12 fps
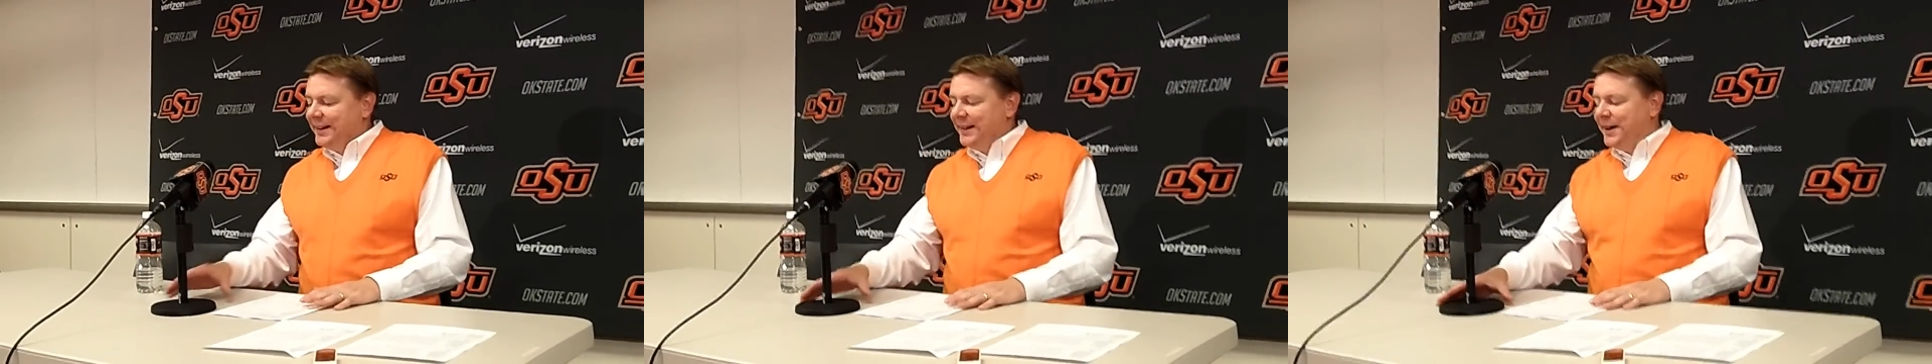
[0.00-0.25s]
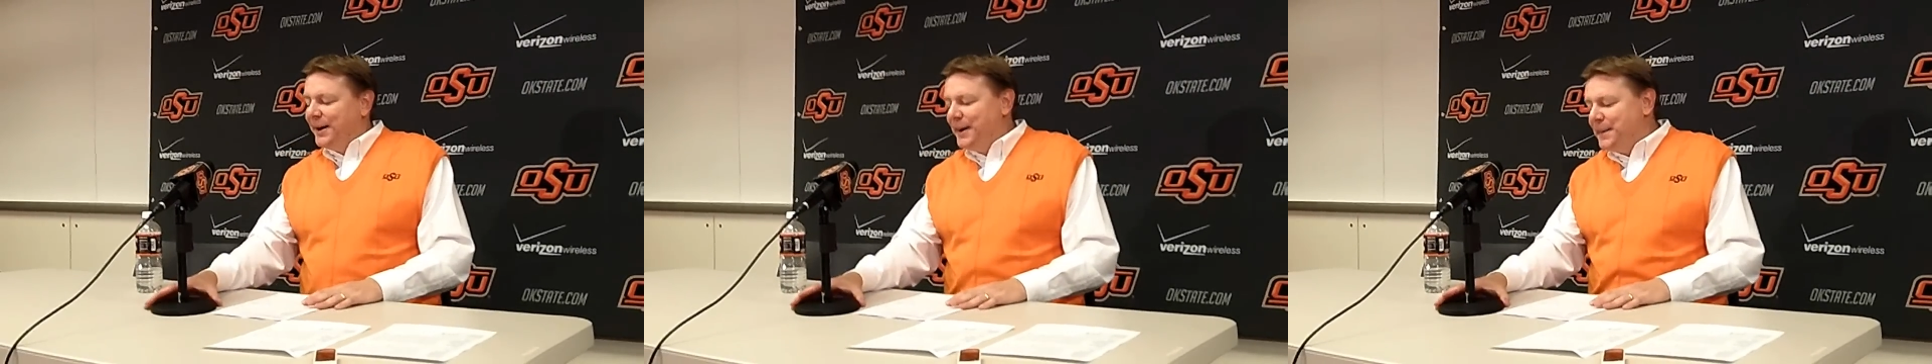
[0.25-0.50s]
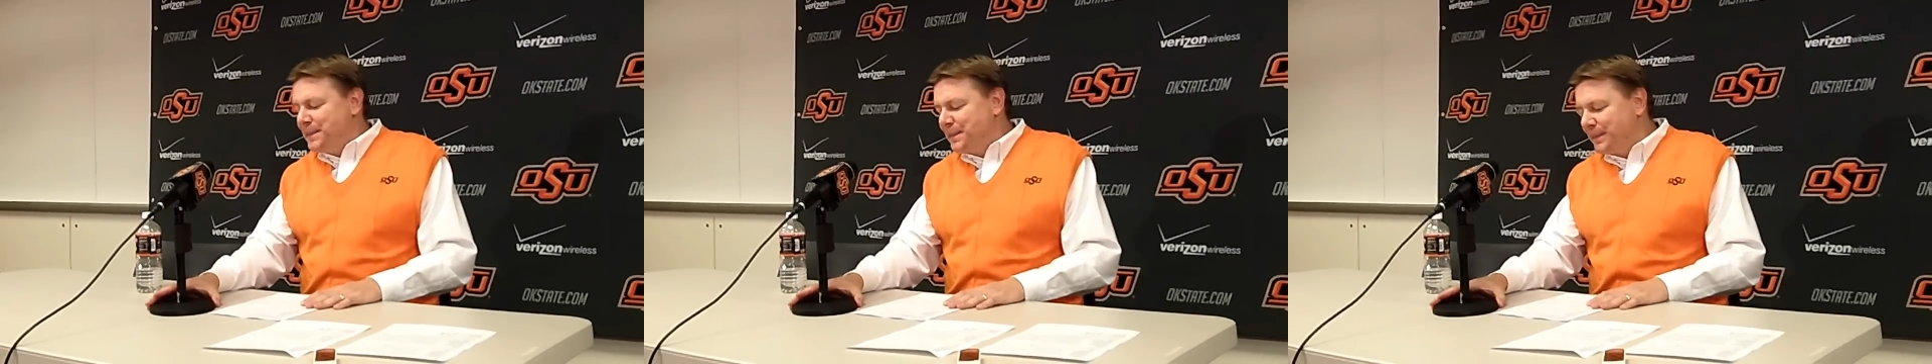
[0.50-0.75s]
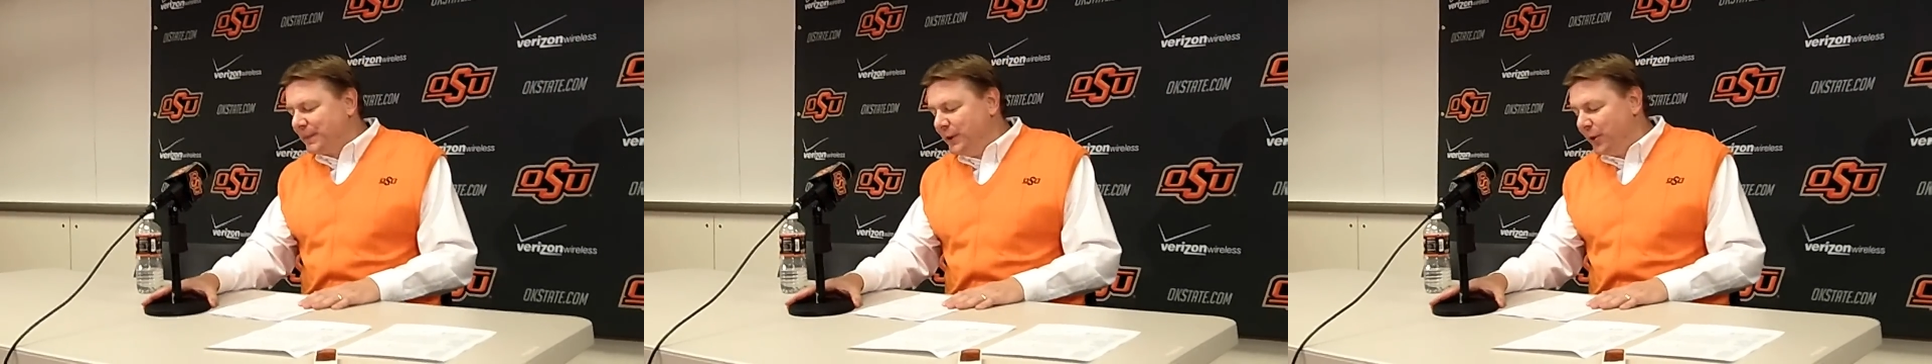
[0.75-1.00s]

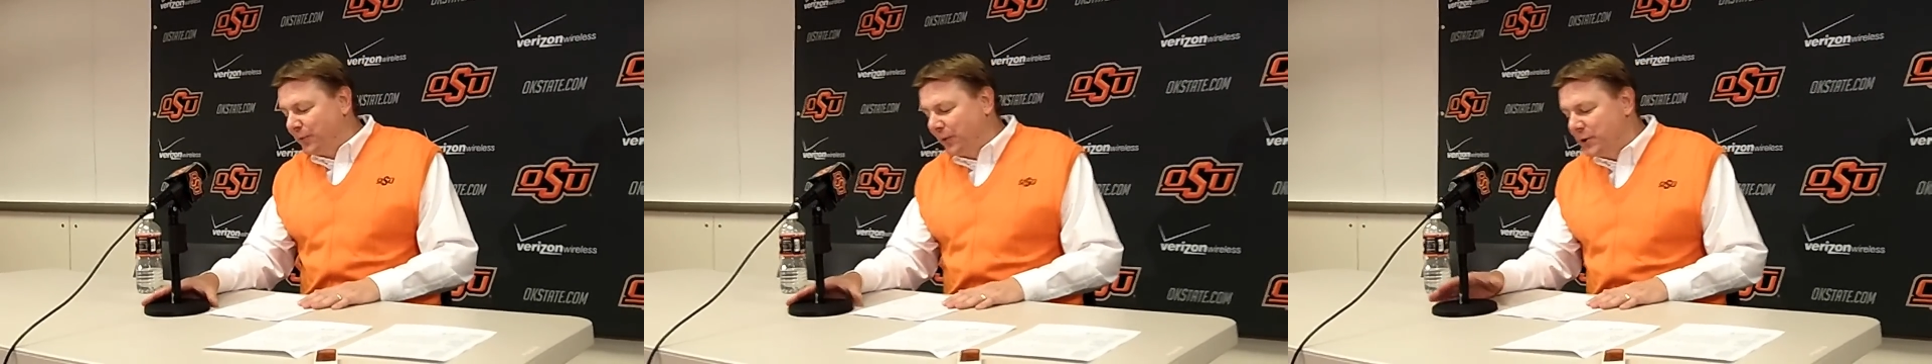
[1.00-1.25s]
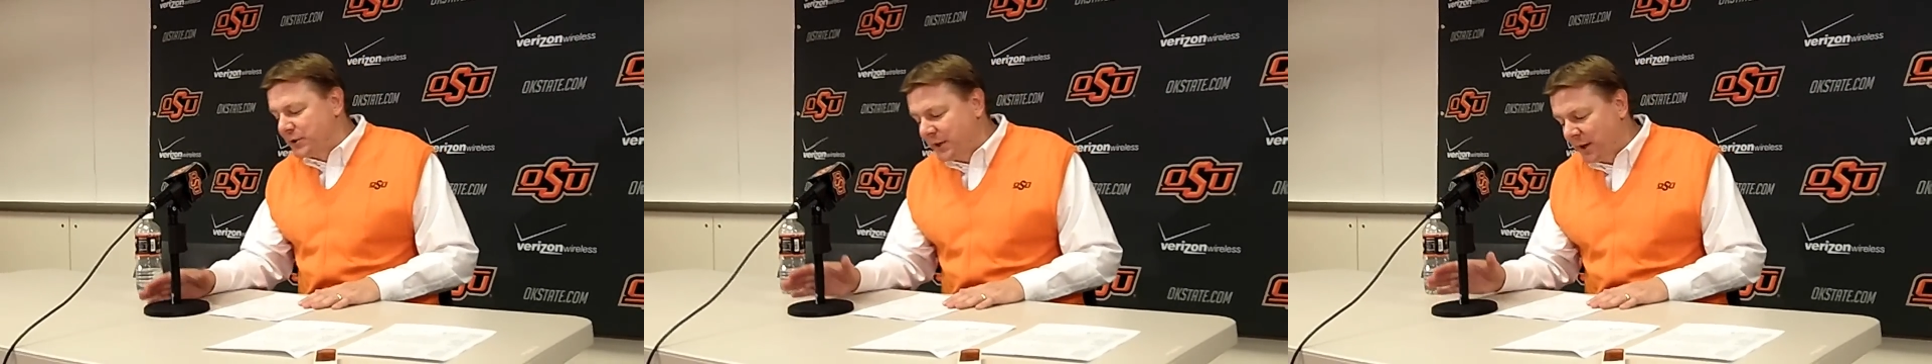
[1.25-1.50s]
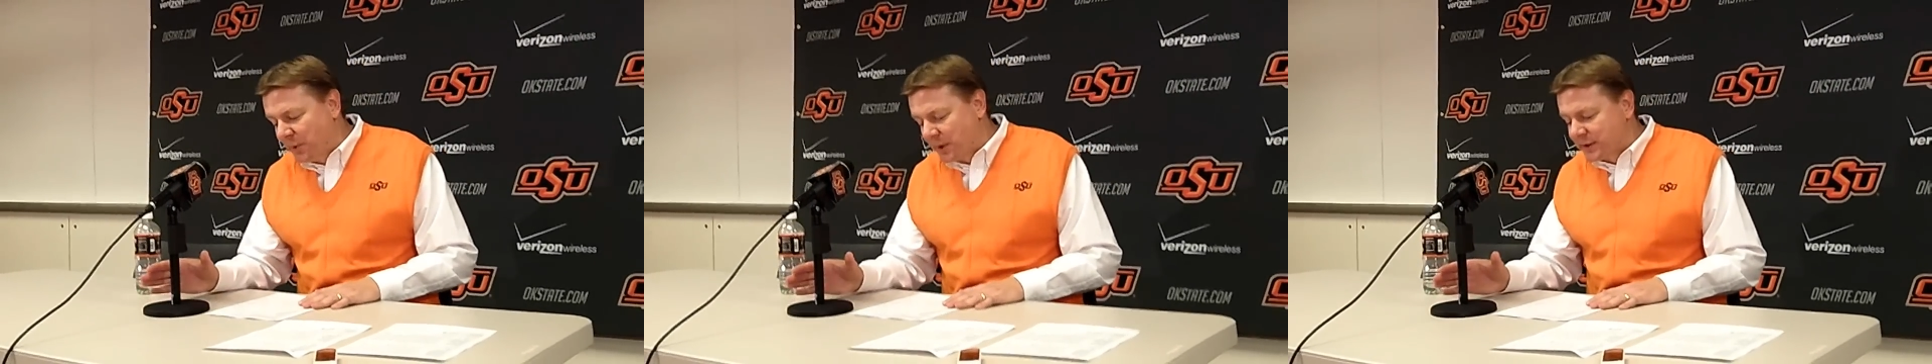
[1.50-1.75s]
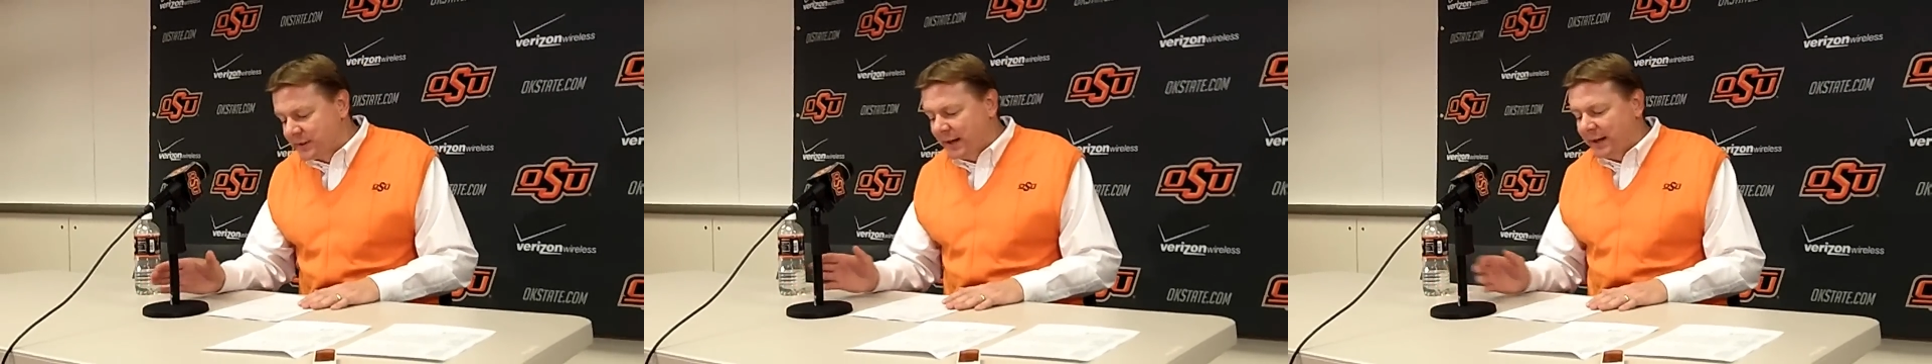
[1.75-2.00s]
First thing I
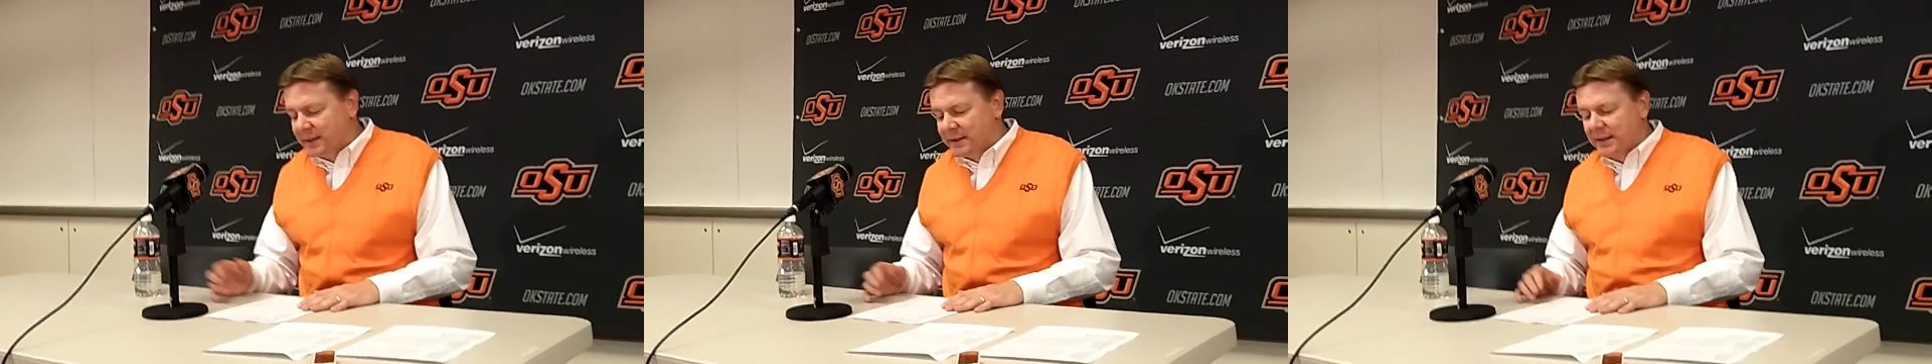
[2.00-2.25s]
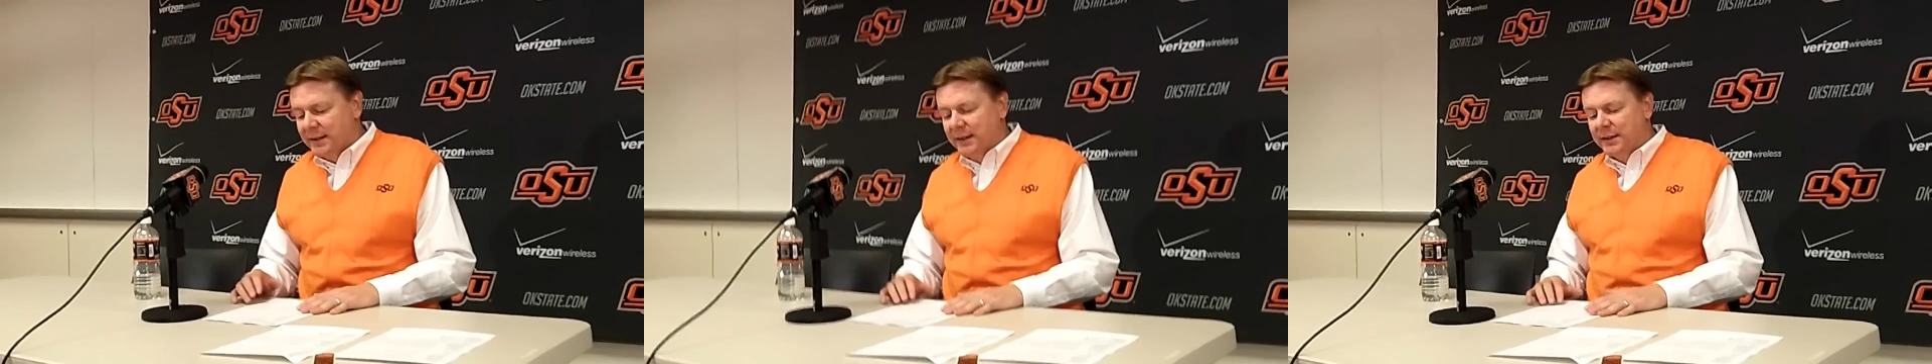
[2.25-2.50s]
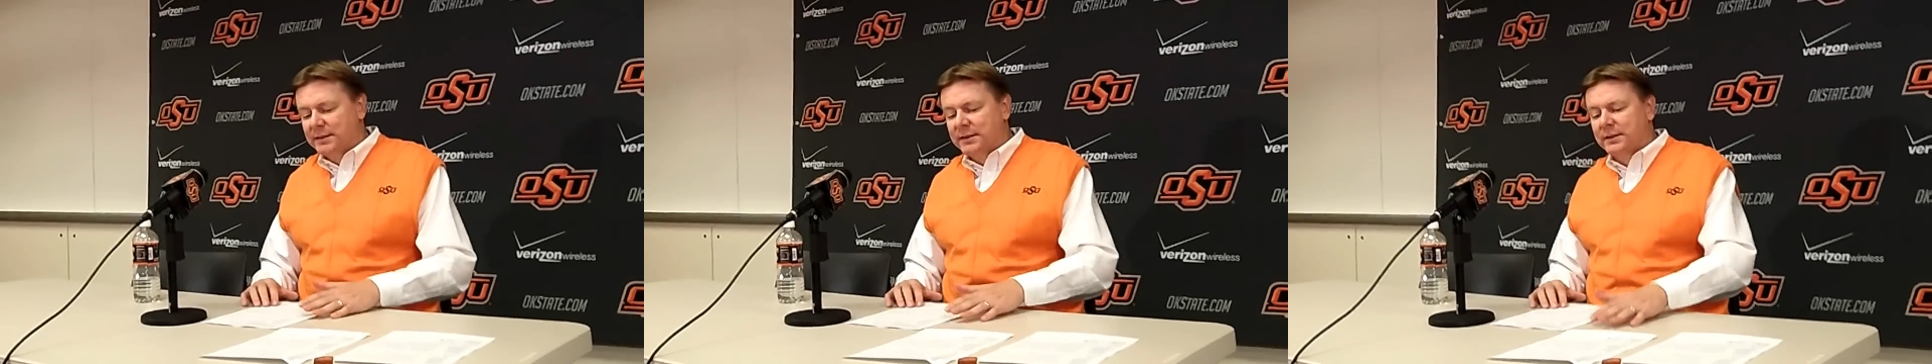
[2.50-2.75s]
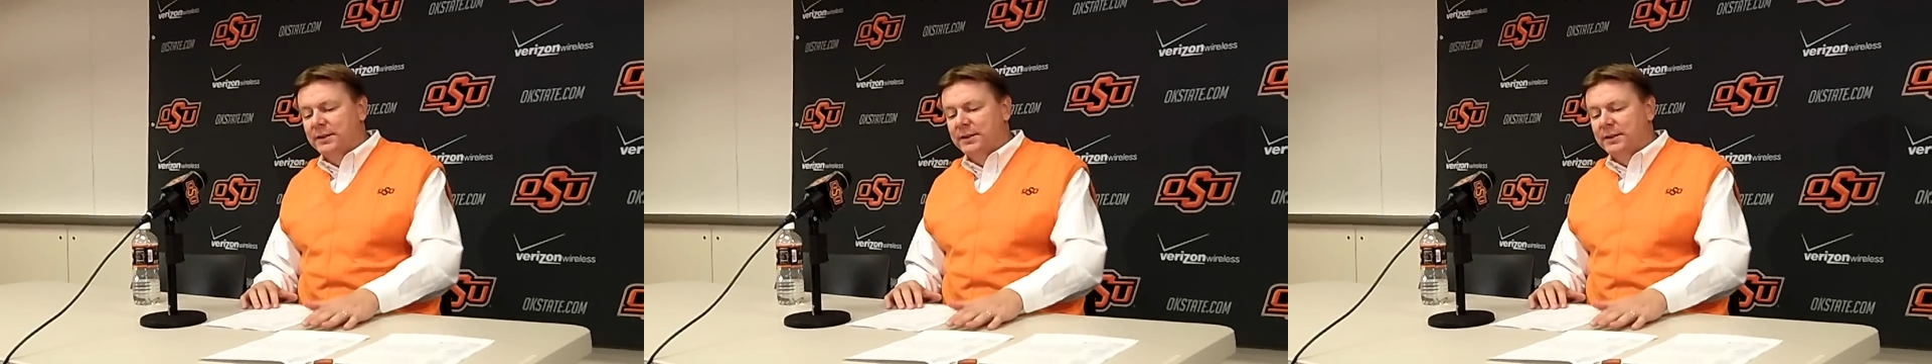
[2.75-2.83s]
want to say is